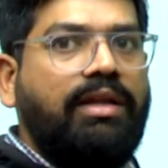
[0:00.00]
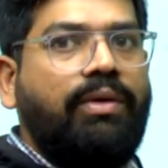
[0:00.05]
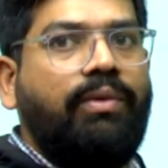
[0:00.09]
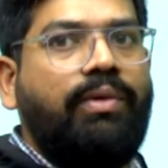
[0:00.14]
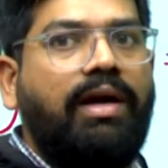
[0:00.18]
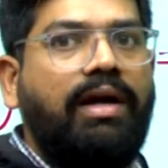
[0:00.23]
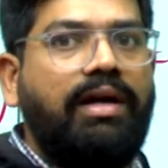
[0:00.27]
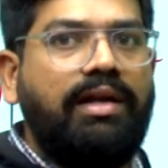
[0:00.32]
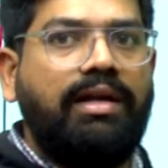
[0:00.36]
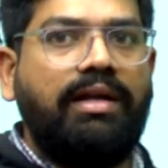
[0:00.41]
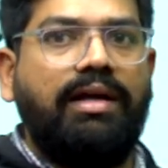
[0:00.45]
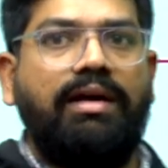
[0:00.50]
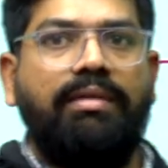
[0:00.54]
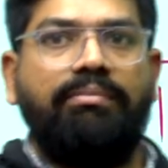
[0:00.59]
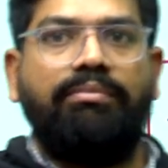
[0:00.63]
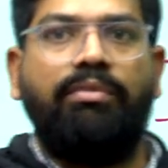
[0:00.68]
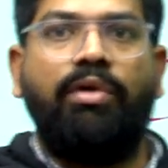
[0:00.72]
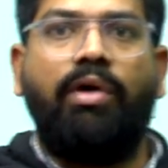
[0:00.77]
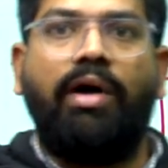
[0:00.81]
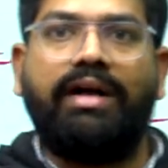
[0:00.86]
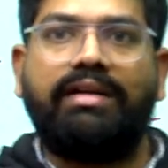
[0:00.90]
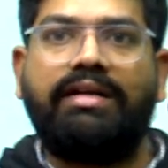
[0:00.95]
the what
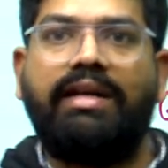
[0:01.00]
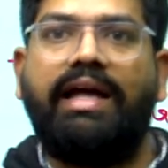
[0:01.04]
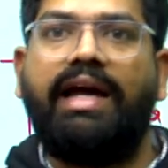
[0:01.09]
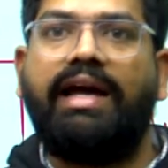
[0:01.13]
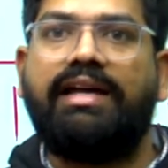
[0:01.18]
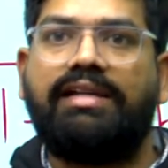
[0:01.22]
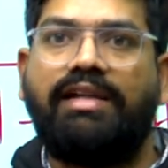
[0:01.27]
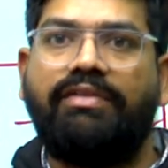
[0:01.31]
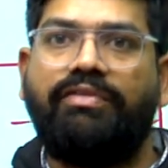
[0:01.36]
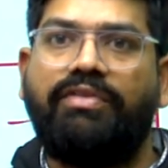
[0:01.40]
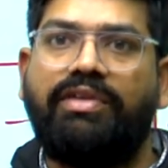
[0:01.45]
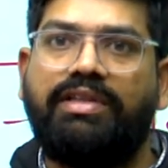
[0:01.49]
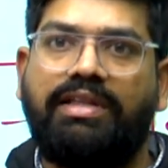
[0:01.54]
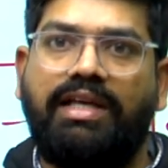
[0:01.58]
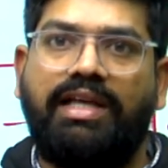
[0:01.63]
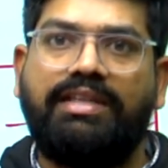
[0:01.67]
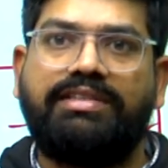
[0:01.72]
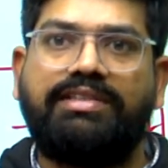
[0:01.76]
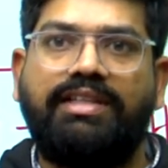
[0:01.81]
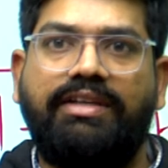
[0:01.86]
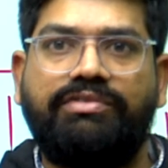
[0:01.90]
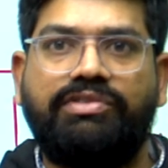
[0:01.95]
block diagram with
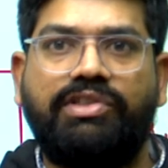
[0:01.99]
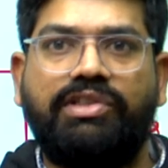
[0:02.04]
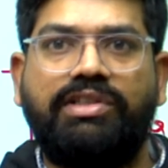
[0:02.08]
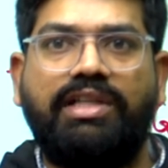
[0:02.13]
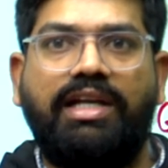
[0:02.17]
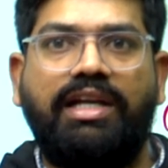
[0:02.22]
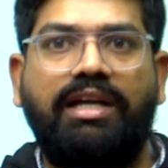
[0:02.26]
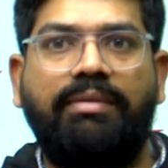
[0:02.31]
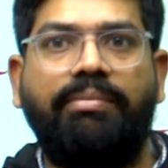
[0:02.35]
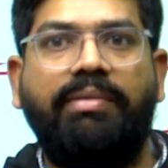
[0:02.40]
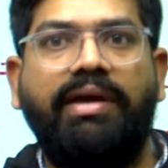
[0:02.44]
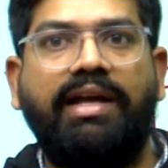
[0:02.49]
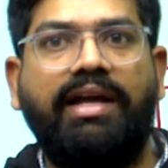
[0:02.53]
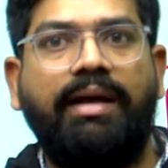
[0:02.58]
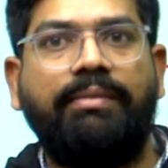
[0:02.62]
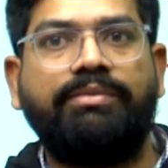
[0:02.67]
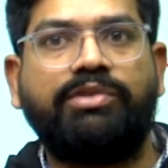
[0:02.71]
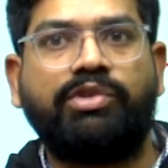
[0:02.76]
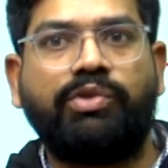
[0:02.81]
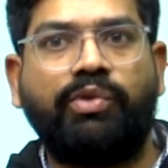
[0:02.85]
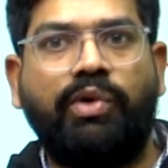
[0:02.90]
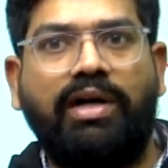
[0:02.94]
SFG, then it
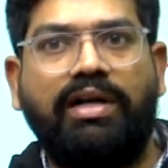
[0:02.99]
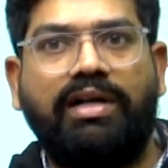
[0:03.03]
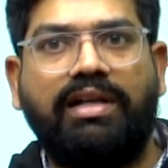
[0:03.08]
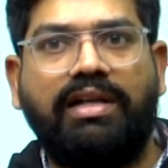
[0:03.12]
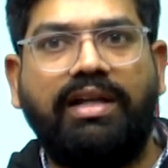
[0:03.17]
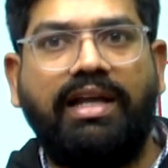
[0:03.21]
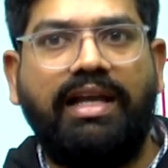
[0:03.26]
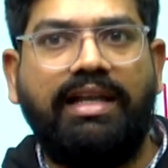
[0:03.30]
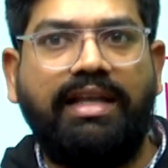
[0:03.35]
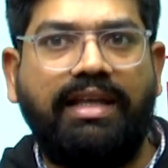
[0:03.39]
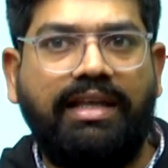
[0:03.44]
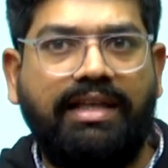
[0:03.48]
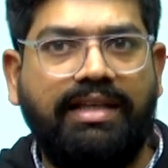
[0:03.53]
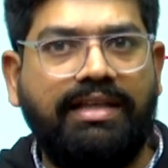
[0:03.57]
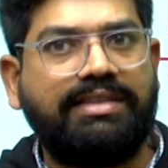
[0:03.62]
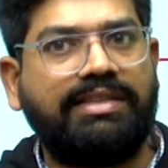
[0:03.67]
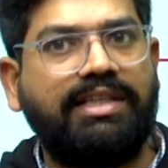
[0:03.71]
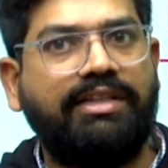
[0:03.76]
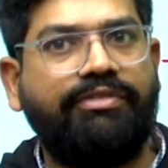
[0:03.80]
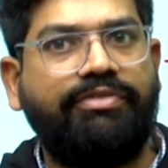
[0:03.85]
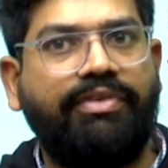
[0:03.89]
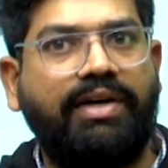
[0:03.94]
becomes what really
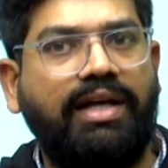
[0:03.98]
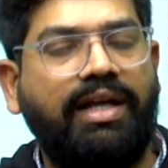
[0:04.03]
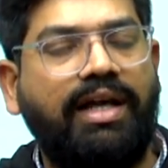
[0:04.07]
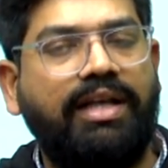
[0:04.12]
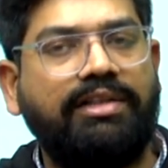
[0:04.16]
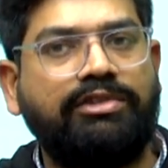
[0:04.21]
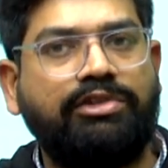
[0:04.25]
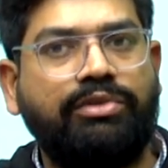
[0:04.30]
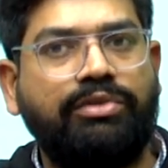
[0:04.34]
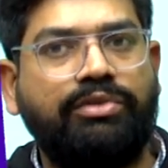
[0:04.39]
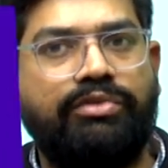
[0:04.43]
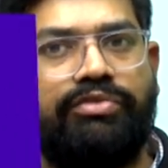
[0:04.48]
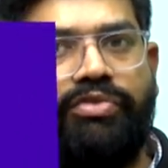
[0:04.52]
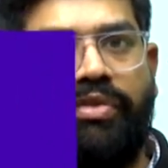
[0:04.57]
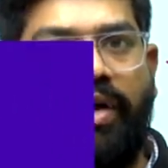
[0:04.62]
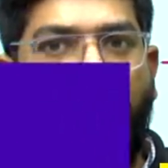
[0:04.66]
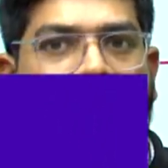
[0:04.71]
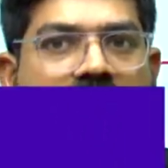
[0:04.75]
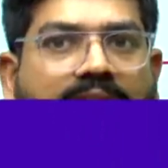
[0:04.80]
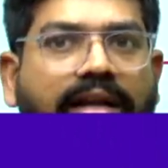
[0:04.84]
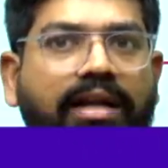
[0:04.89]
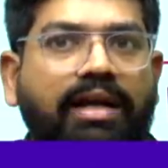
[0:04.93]
easy for us to
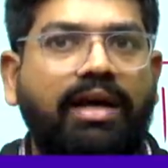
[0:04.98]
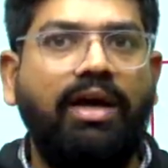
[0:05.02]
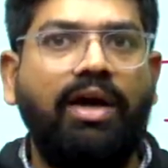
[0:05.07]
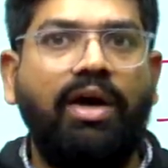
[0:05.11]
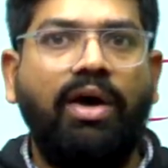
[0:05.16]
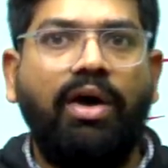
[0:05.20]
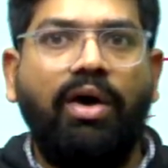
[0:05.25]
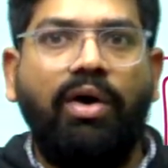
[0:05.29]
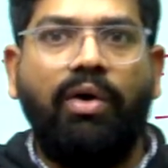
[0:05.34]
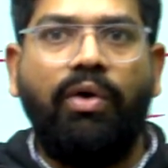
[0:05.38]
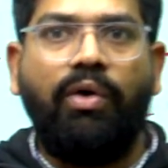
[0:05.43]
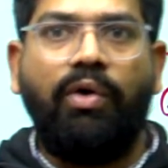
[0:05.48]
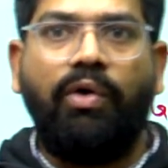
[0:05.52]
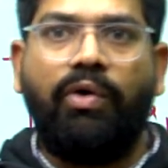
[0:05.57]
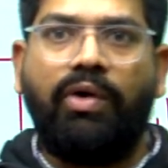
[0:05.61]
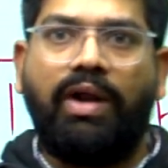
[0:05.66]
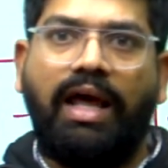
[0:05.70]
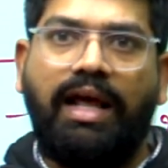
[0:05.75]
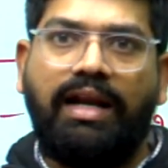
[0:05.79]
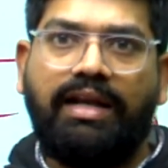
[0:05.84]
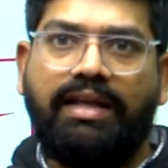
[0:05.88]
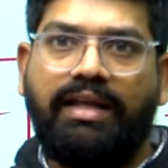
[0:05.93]
find
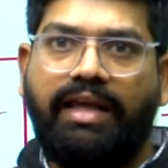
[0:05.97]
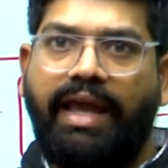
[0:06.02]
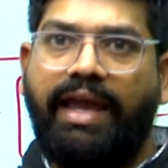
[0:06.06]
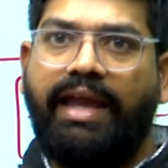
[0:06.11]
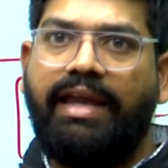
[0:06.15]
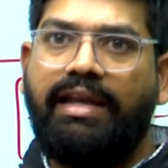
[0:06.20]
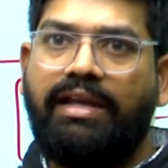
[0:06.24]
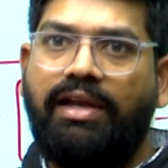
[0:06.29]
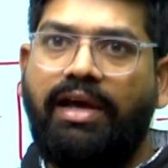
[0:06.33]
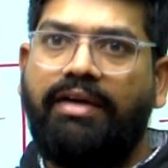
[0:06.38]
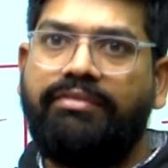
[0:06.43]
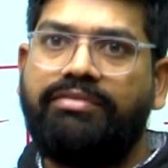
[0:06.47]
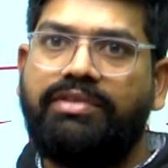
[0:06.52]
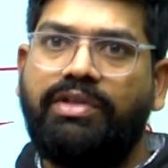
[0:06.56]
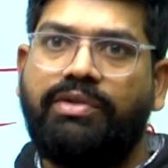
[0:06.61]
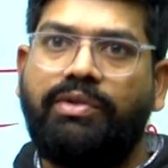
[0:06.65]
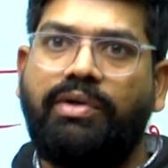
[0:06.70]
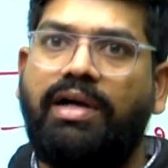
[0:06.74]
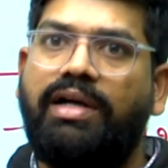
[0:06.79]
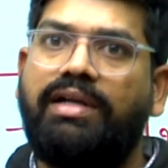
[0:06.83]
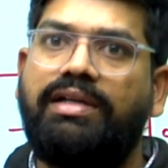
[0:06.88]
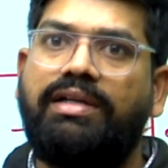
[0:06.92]
overall gain of the
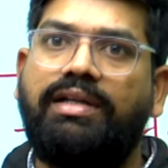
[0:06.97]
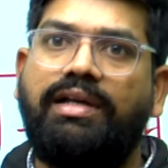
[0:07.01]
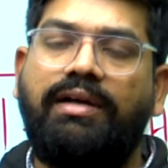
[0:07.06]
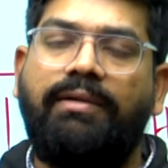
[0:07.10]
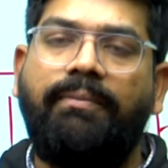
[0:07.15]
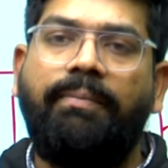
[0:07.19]
what